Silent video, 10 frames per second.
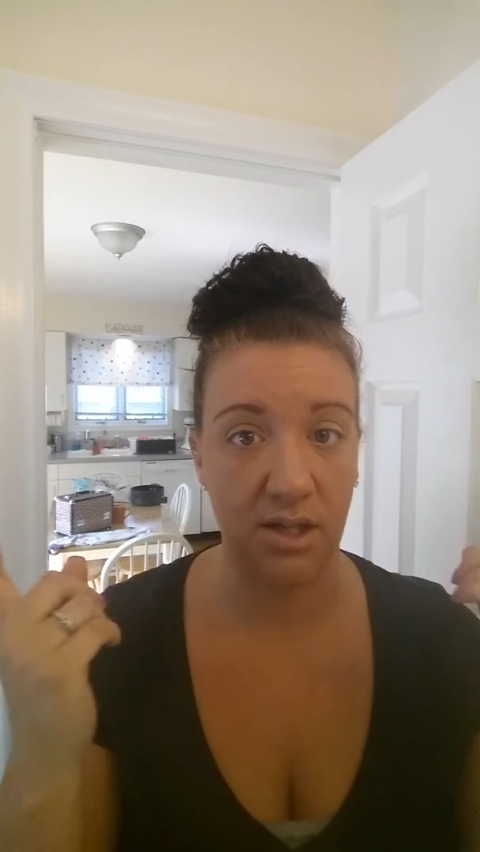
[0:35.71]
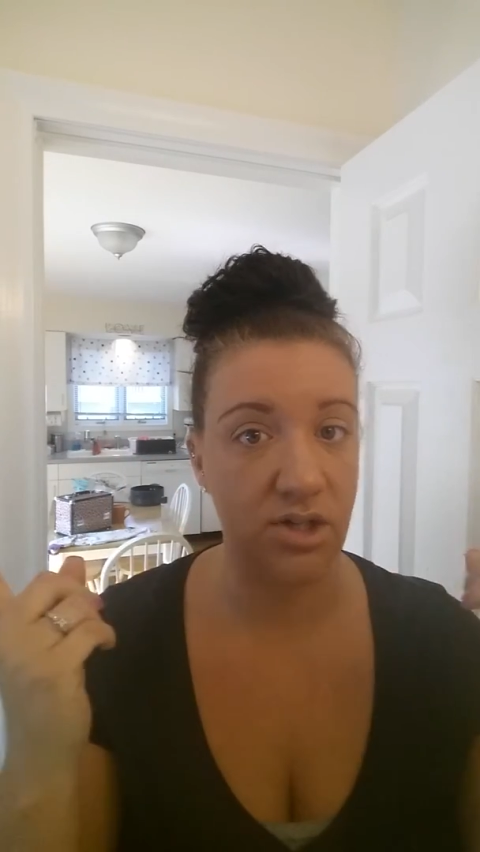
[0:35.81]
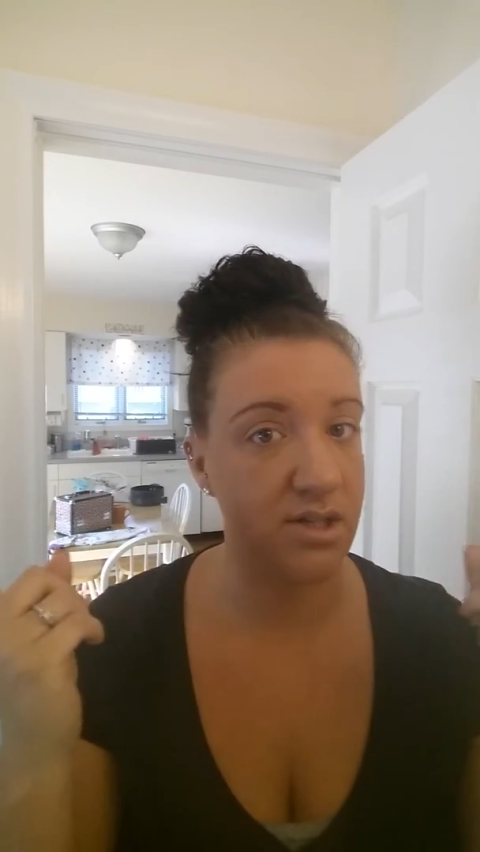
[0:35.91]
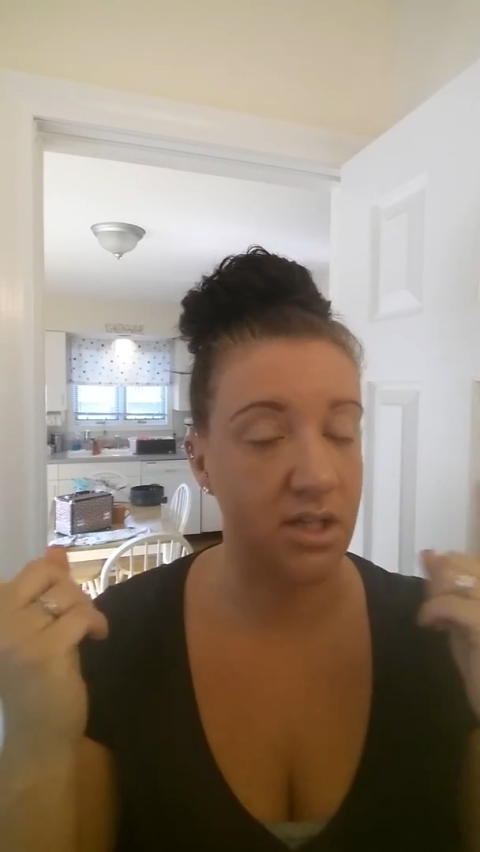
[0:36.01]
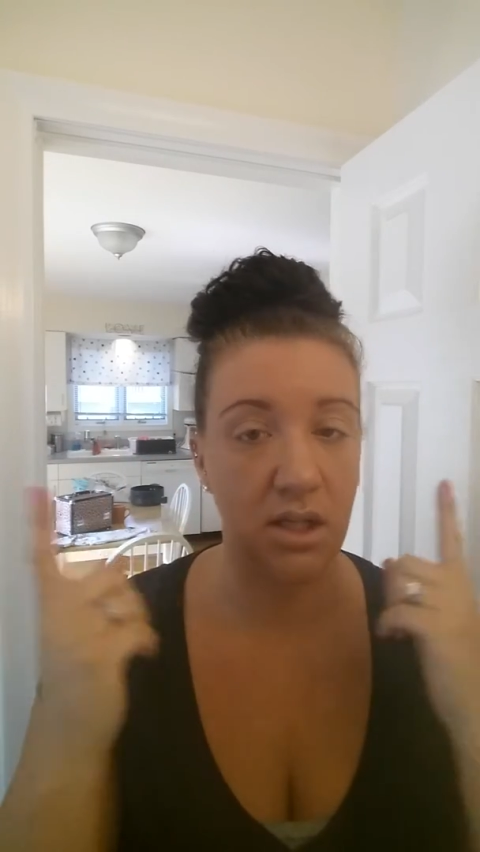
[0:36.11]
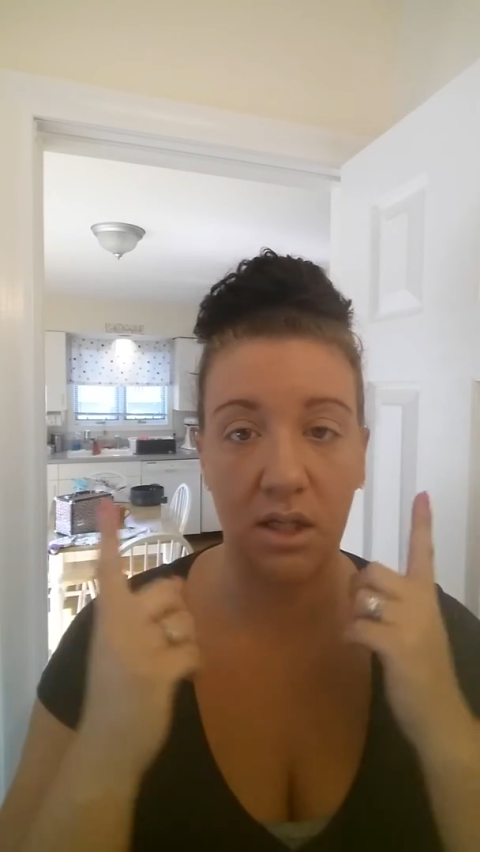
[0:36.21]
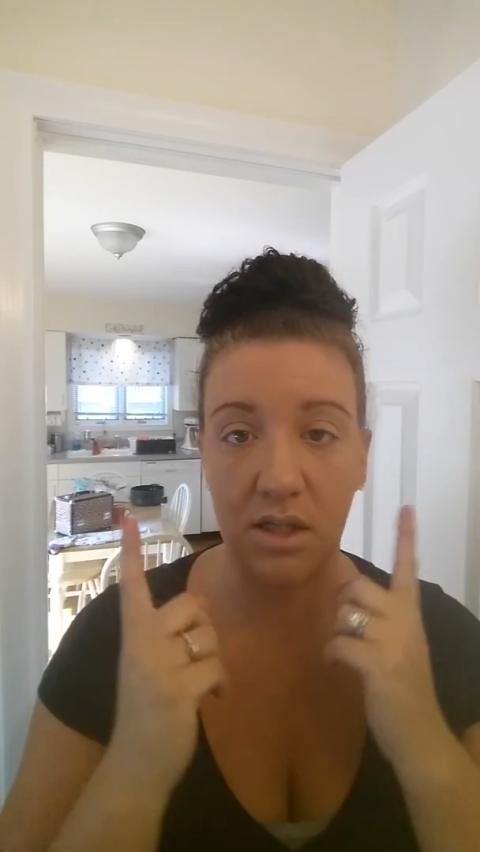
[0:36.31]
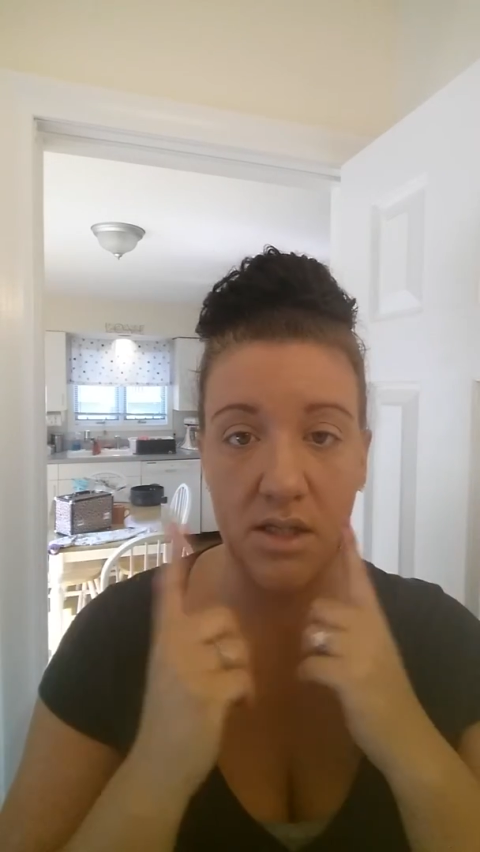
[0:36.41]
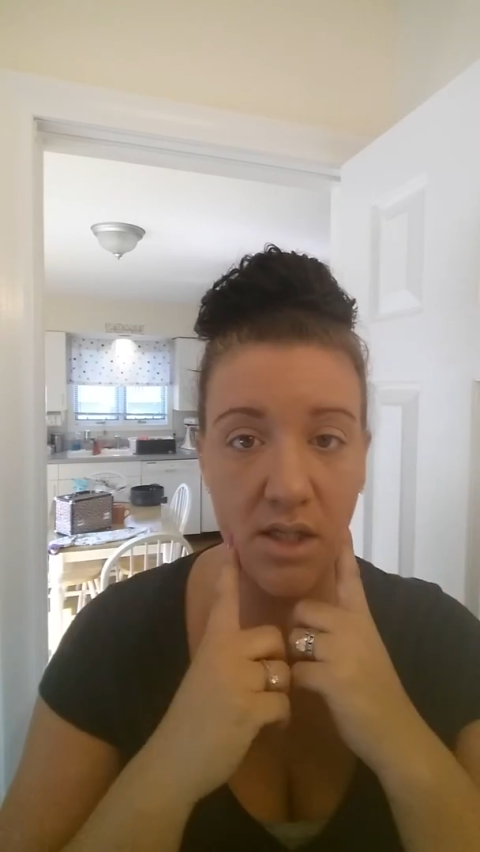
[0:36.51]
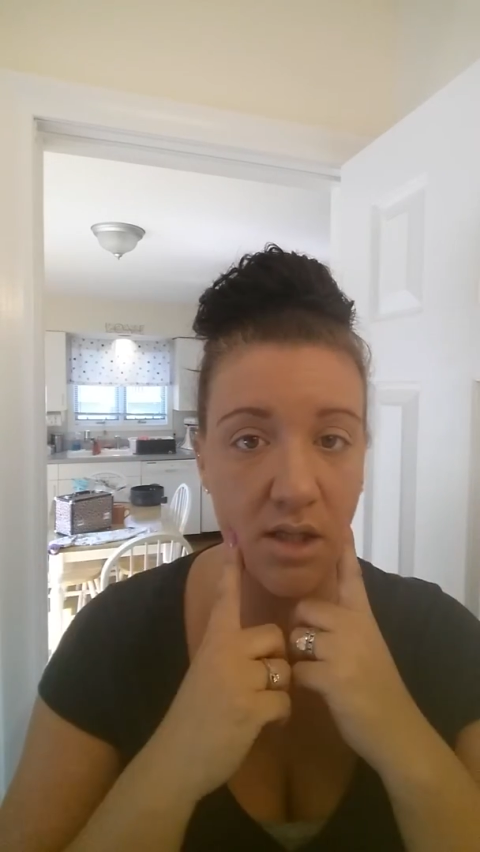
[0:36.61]
I just did the
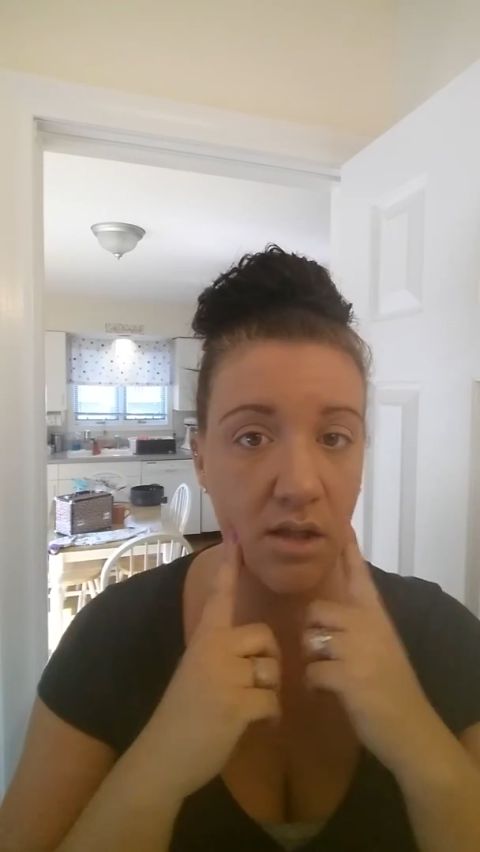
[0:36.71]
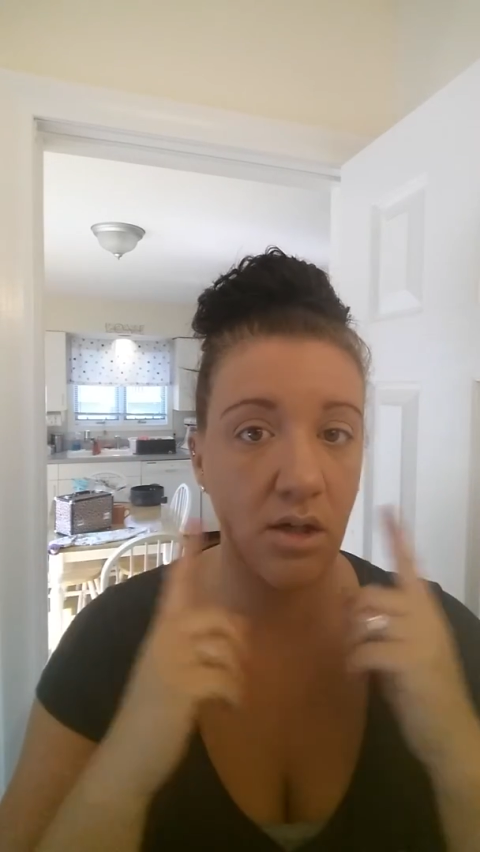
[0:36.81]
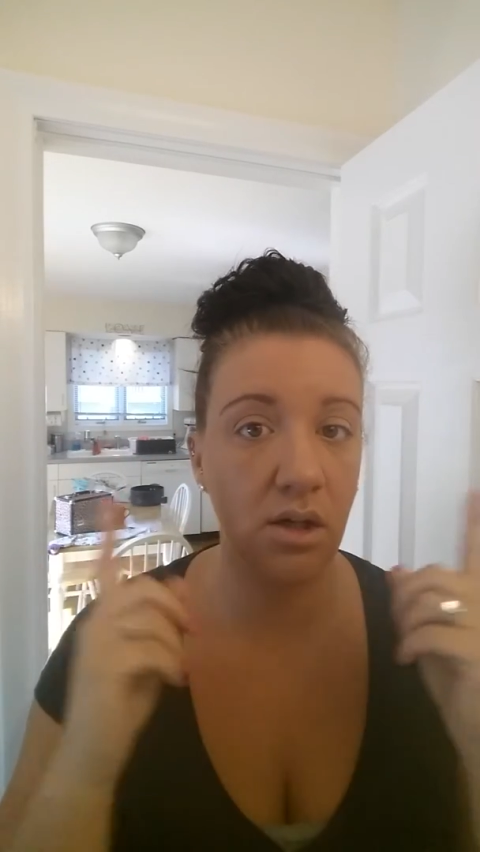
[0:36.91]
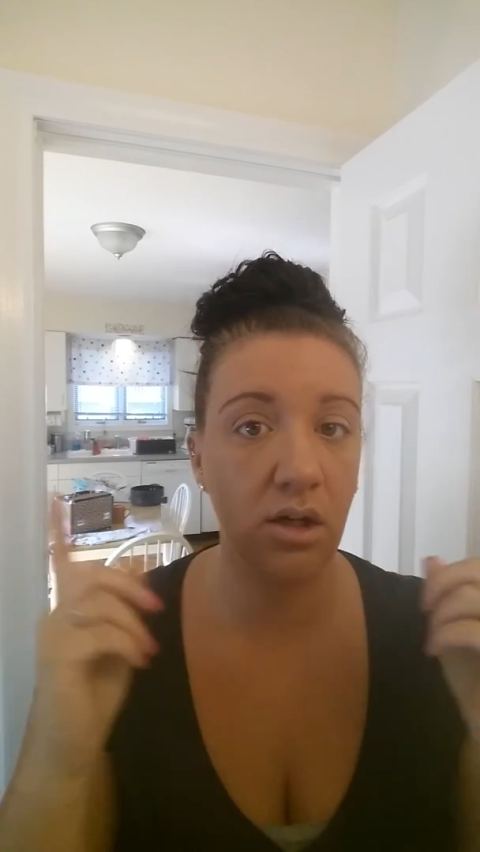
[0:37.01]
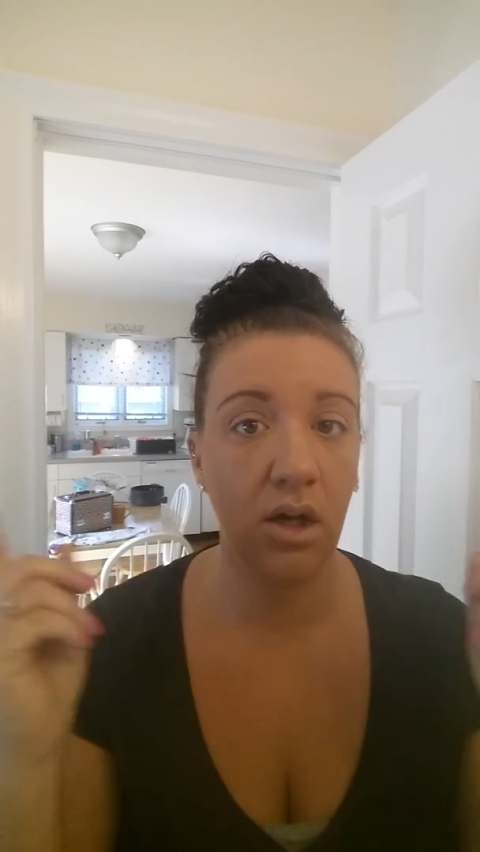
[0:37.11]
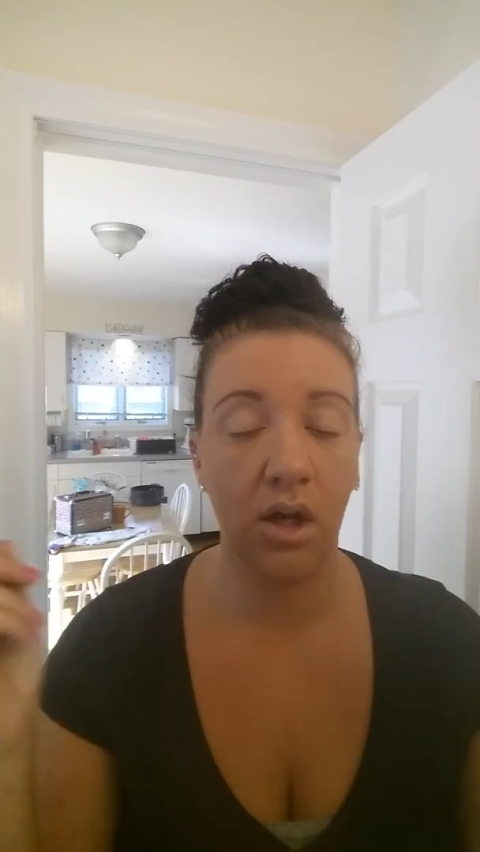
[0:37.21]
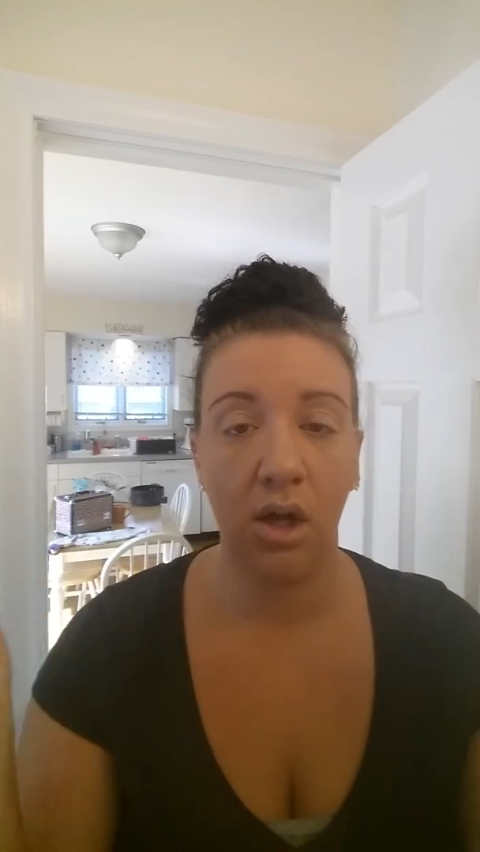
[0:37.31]
concealer,